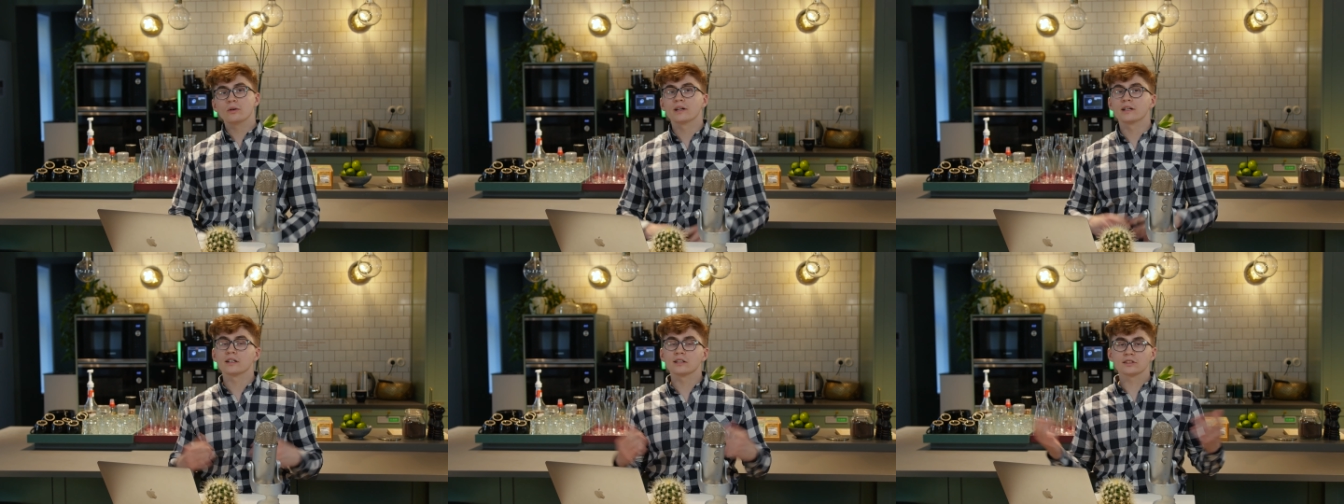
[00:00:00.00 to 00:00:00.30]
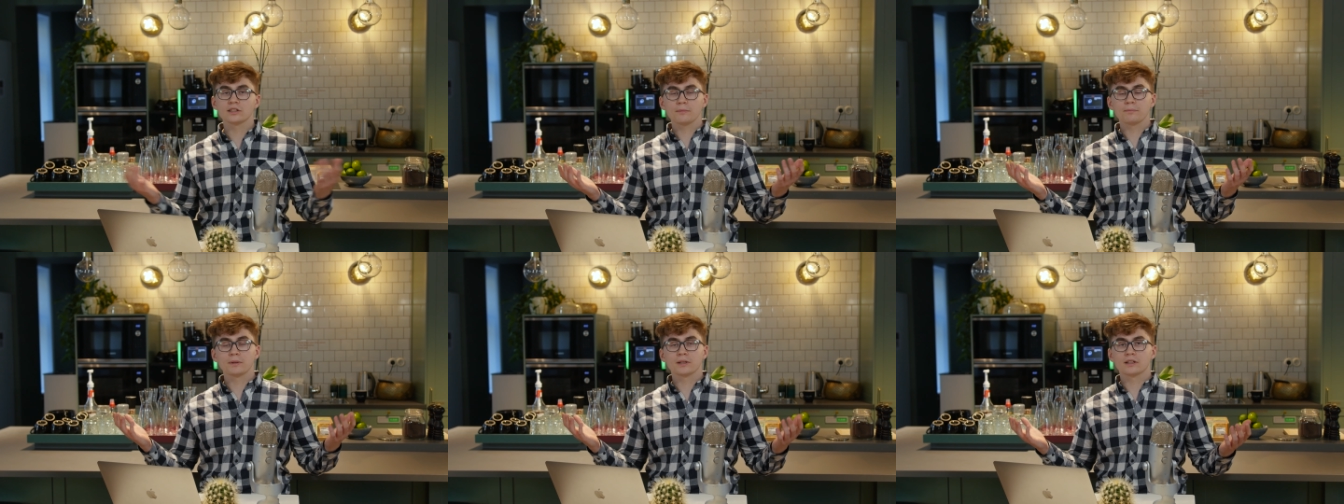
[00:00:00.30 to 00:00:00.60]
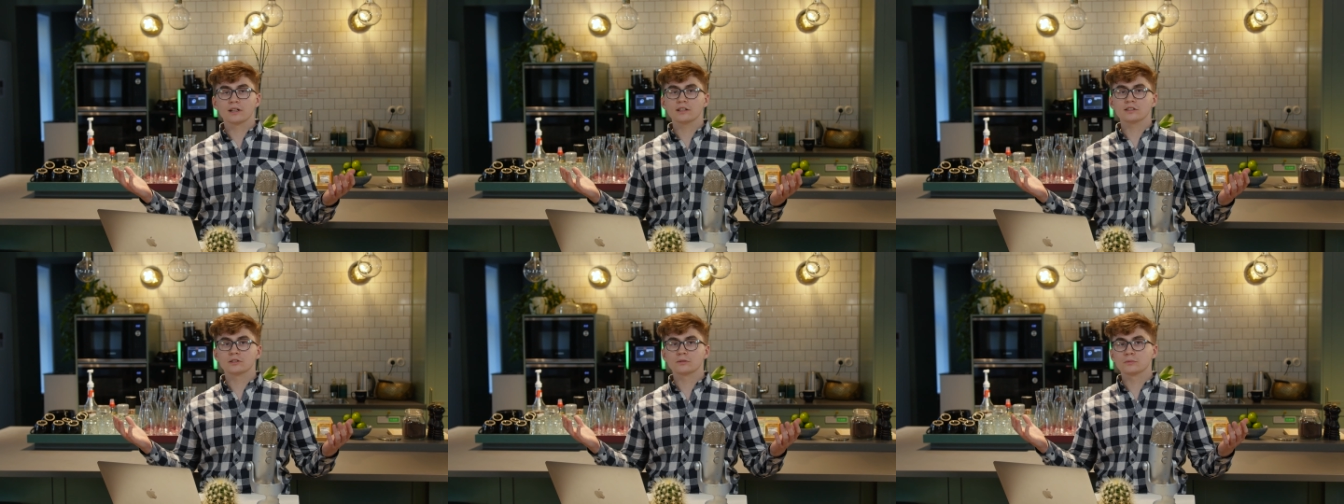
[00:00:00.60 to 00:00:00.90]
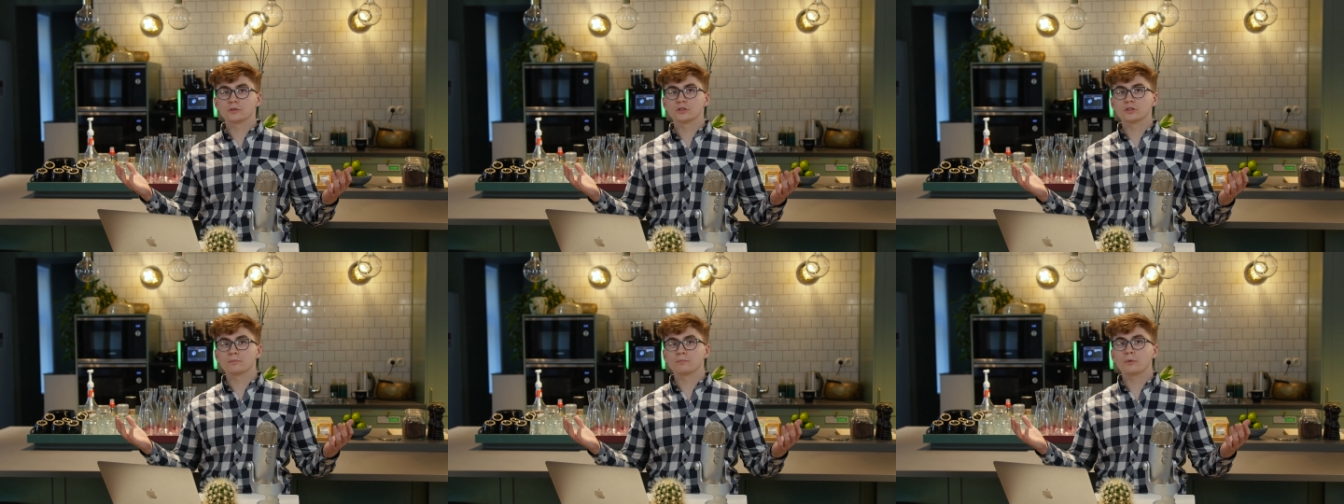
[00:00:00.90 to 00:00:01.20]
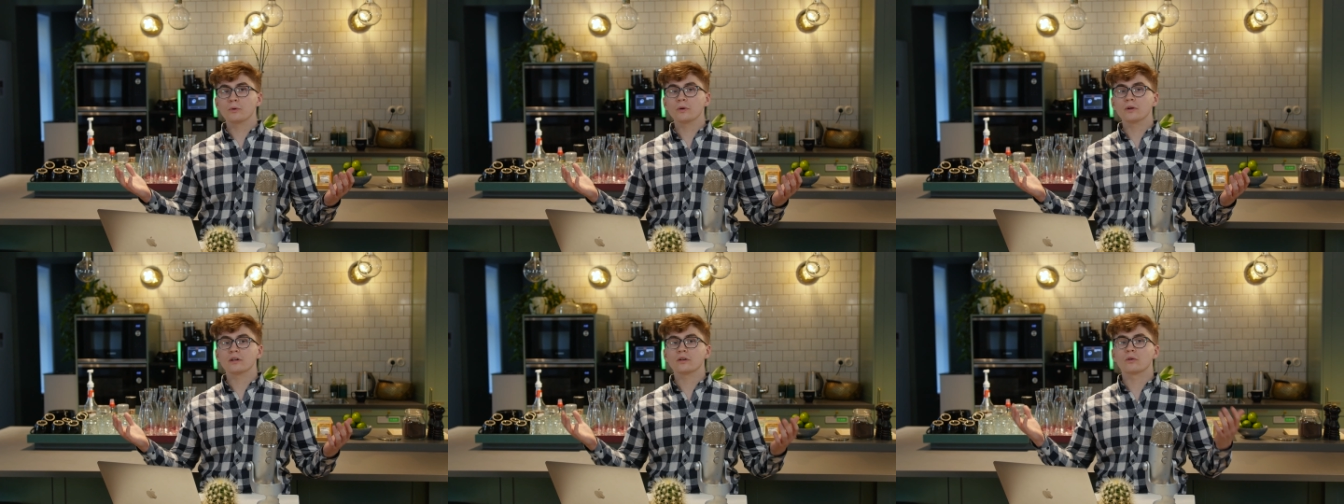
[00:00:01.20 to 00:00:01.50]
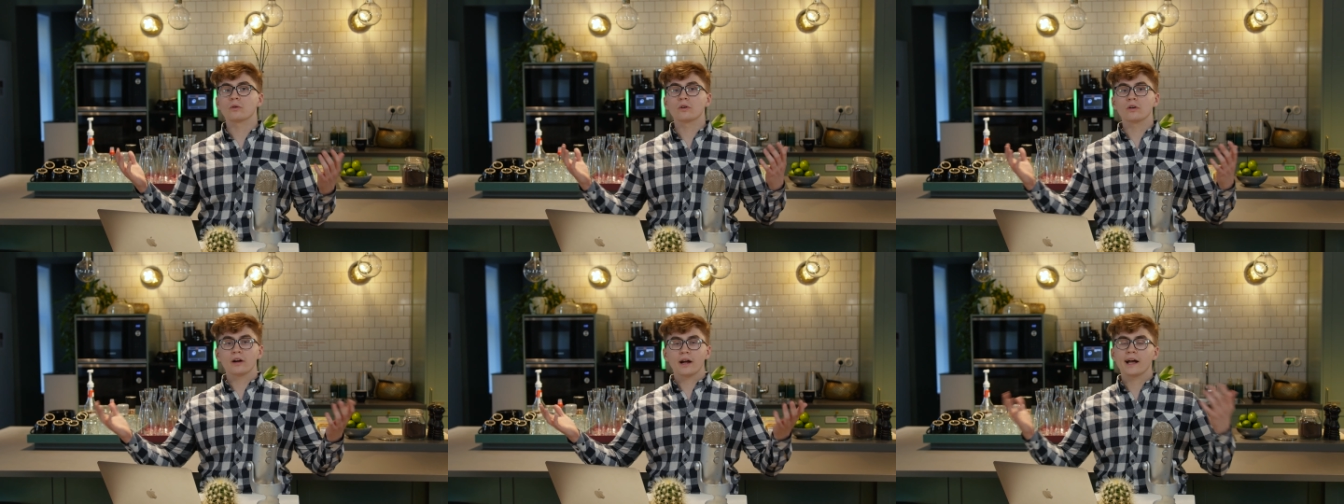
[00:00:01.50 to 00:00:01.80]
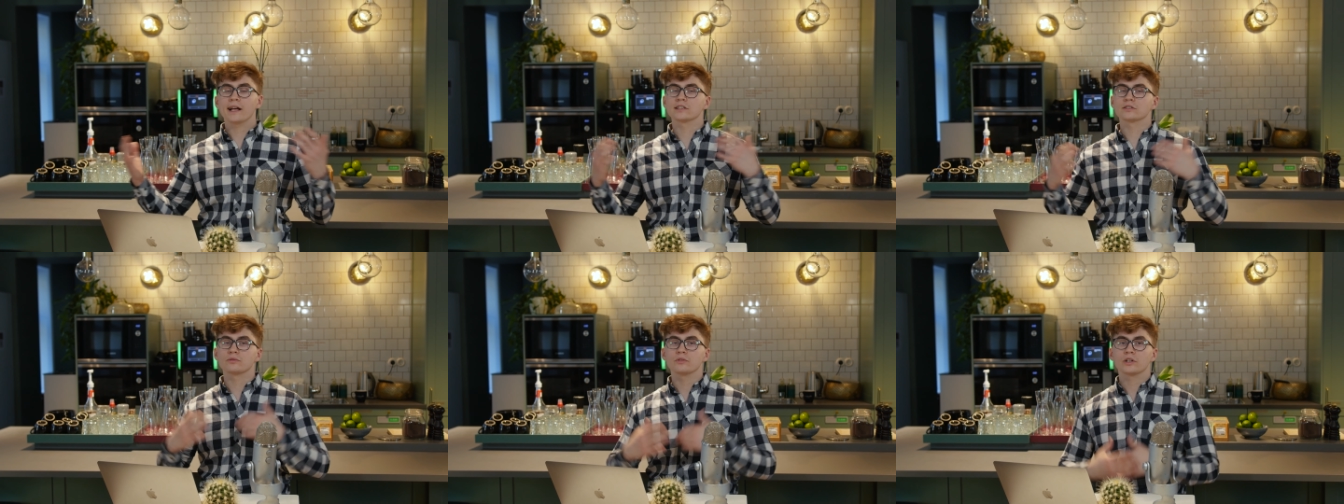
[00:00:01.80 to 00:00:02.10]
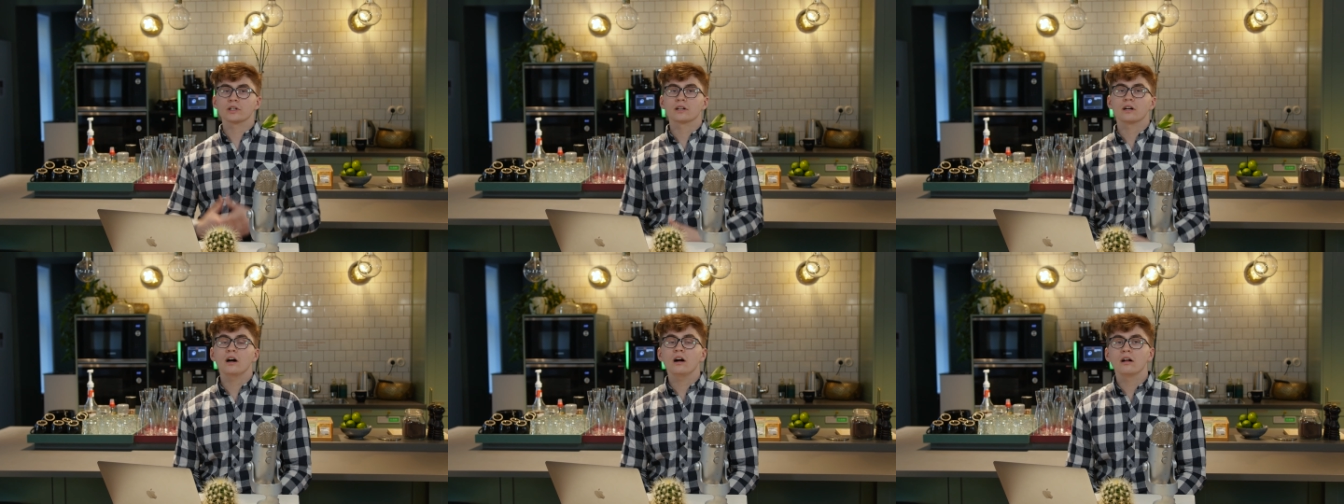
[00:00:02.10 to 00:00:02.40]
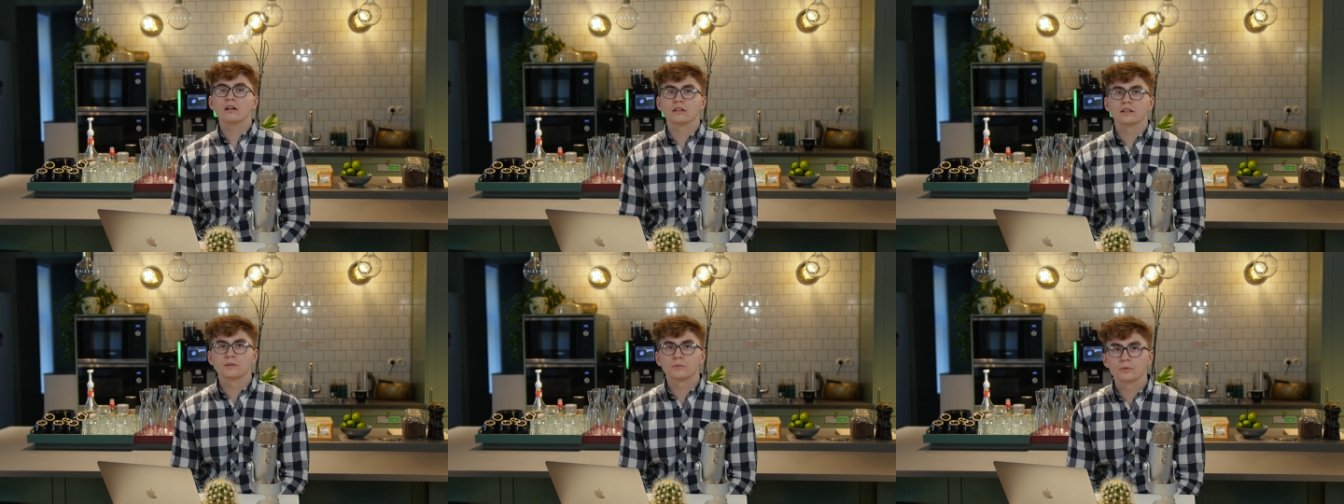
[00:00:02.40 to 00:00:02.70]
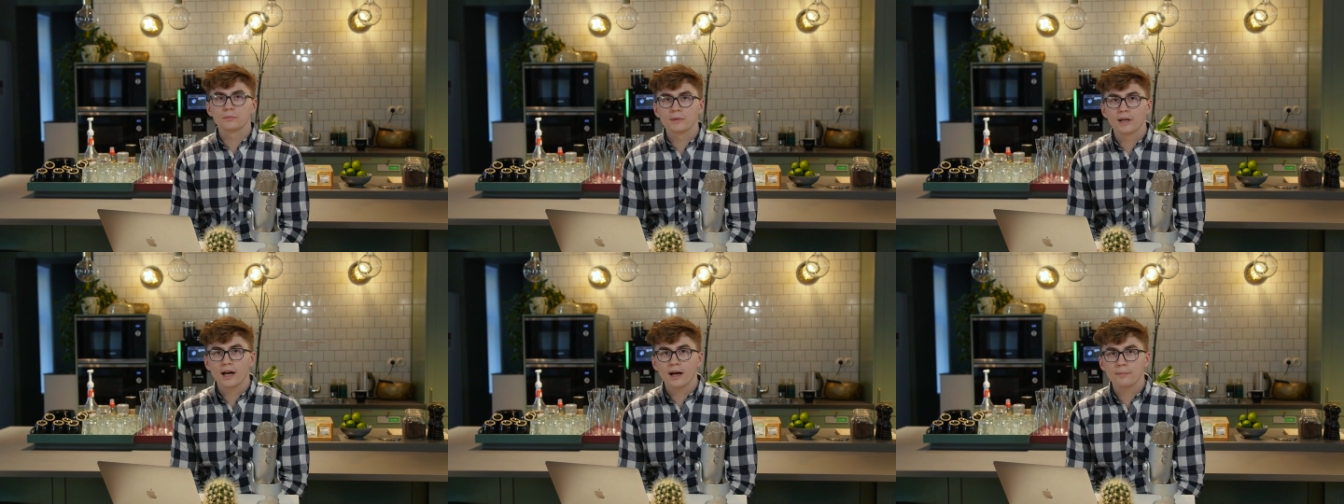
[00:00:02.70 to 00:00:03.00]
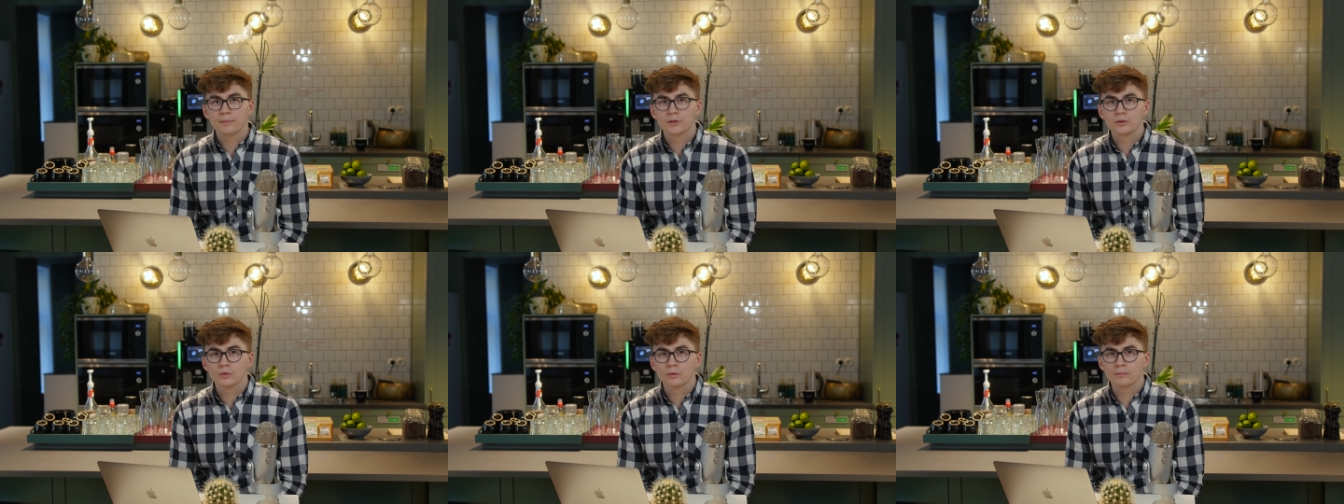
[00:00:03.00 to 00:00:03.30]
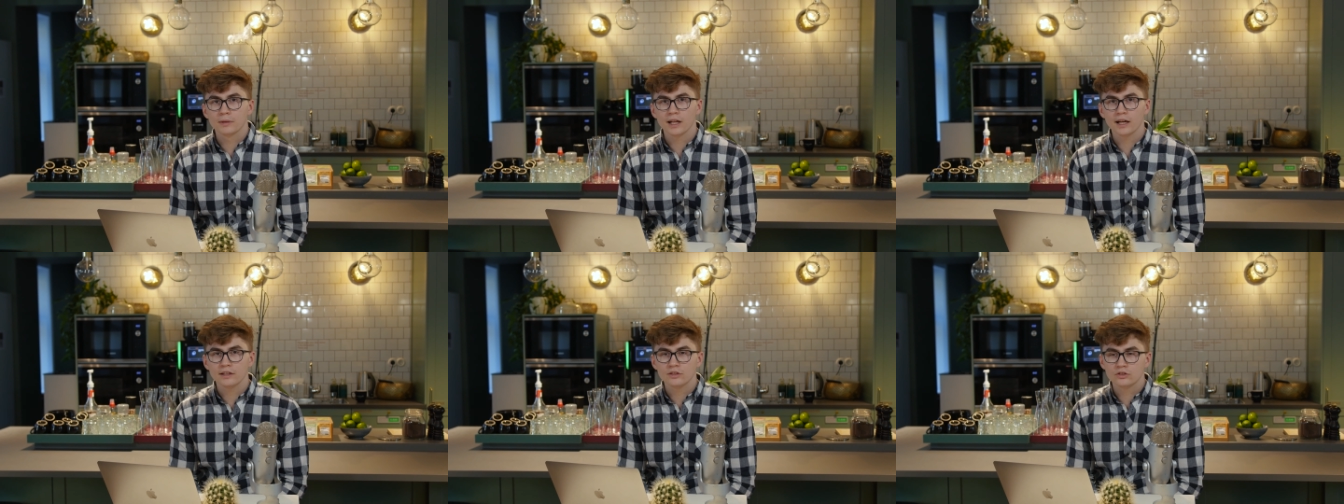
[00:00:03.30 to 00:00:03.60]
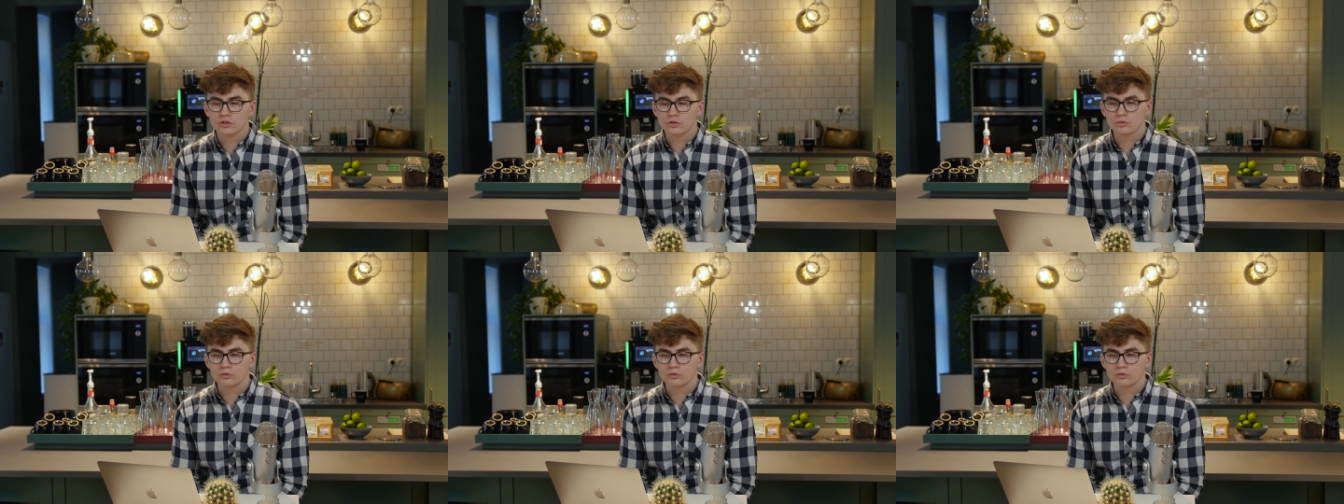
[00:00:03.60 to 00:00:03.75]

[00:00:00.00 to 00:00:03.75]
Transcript: hit us up in customer support or ask for a call and we'd be happy to oblige